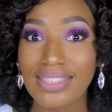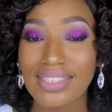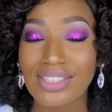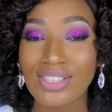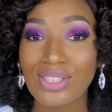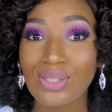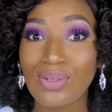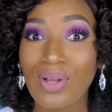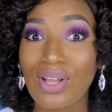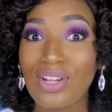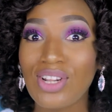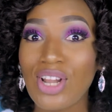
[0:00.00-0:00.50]

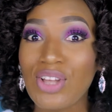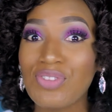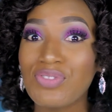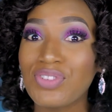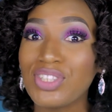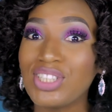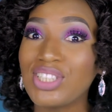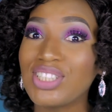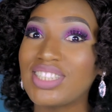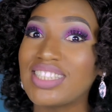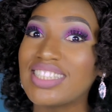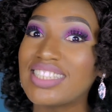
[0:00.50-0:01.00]
So I'd love for
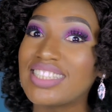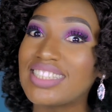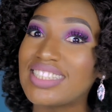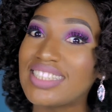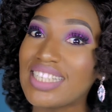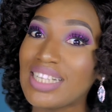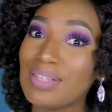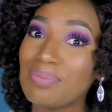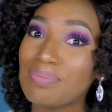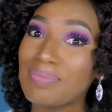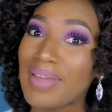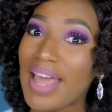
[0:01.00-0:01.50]
you to
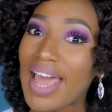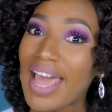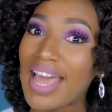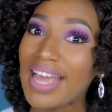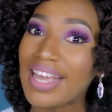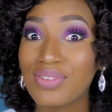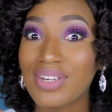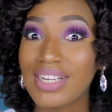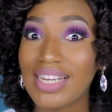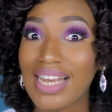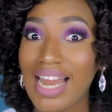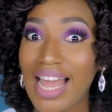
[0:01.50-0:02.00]
sit back,
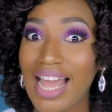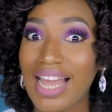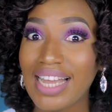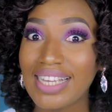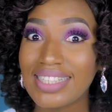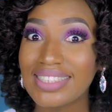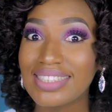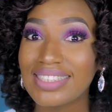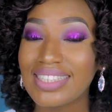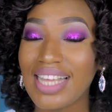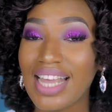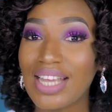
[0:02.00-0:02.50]

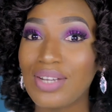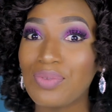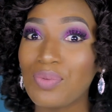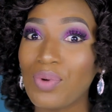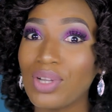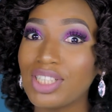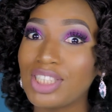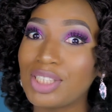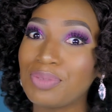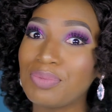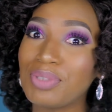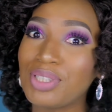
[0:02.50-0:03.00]
relax, and
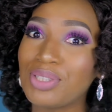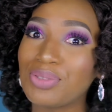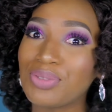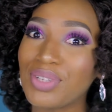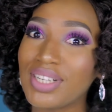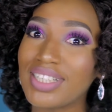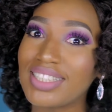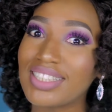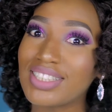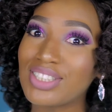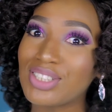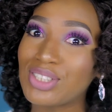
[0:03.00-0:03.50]
watch me
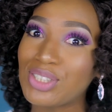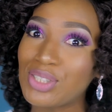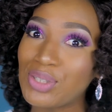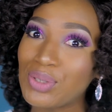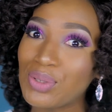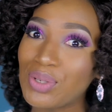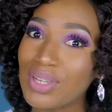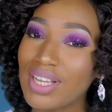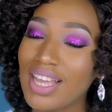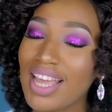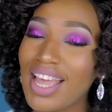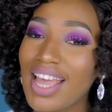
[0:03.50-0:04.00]
create this
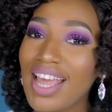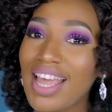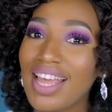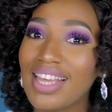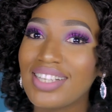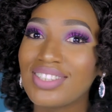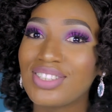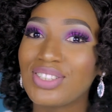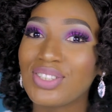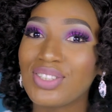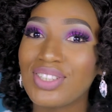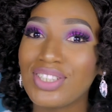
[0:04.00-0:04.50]
look,
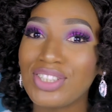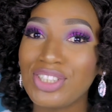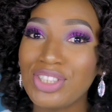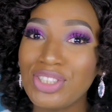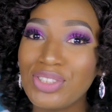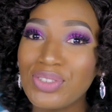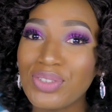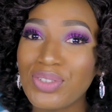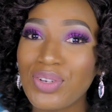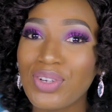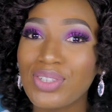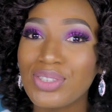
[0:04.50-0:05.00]
so that
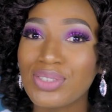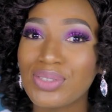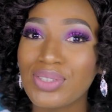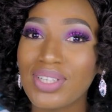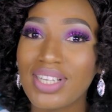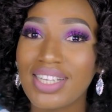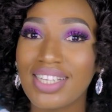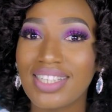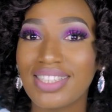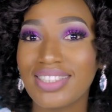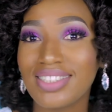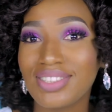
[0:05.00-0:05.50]
you also
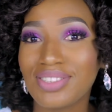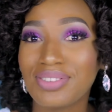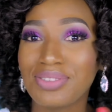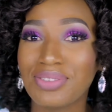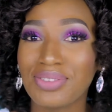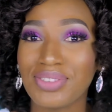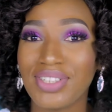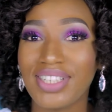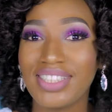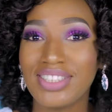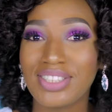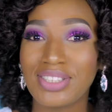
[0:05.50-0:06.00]
can
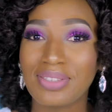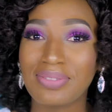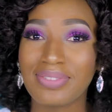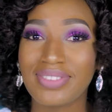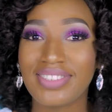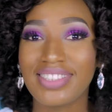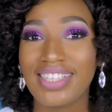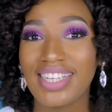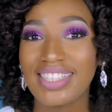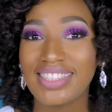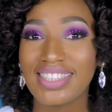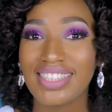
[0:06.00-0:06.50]
create
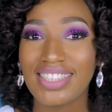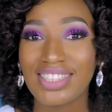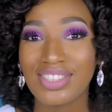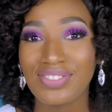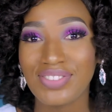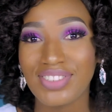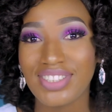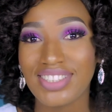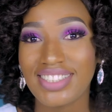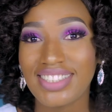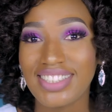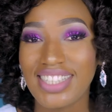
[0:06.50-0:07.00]
something like this
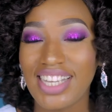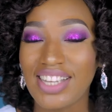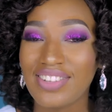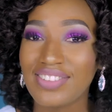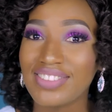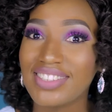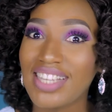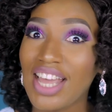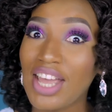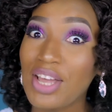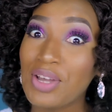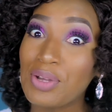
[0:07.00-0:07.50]
for
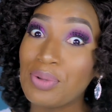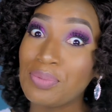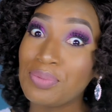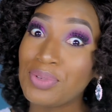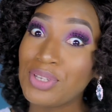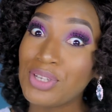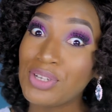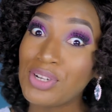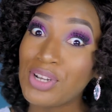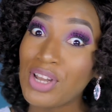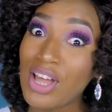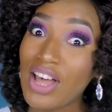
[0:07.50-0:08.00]
yourselves. I hope
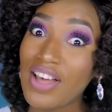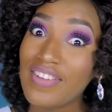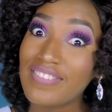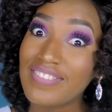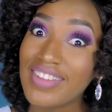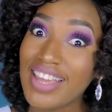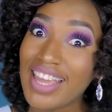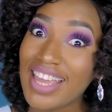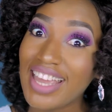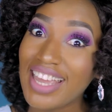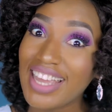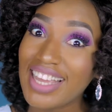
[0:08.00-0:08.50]
you love
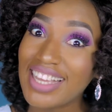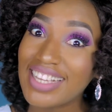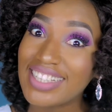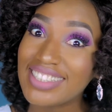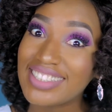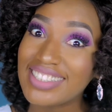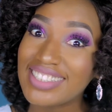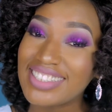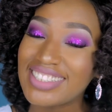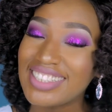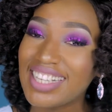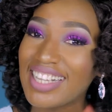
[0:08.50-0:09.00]
it.
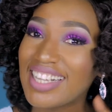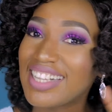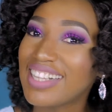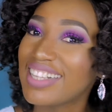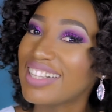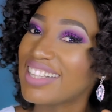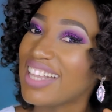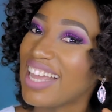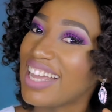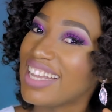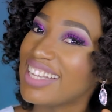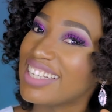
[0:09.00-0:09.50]

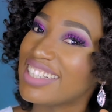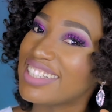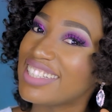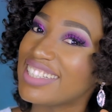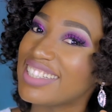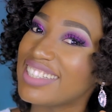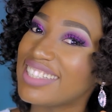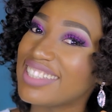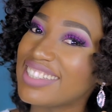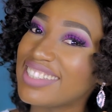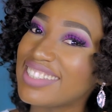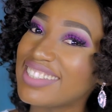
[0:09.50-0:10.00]
Thank
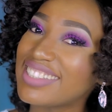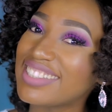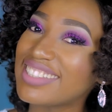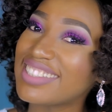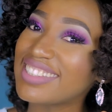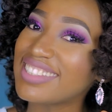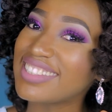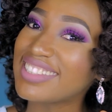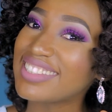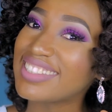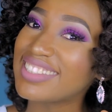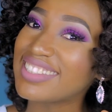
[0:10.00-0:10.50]

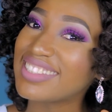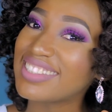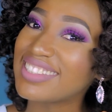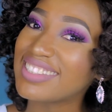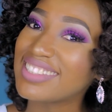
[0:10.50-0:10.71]
you.